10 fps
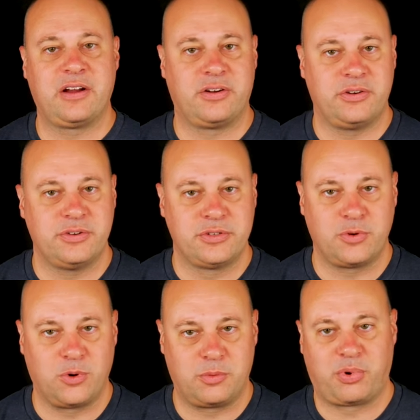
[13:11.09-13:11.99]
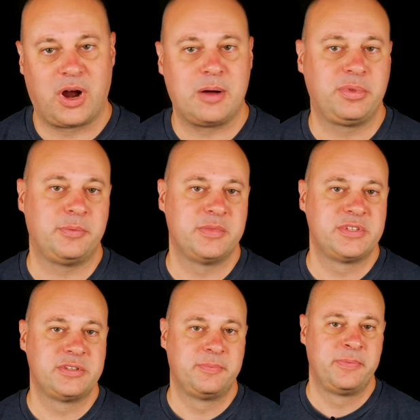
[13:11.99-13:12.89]
errors or
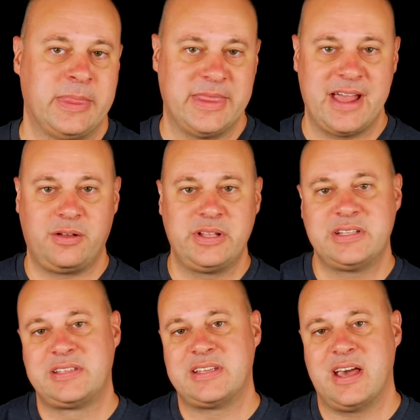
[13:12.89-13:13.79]
problems. Now let's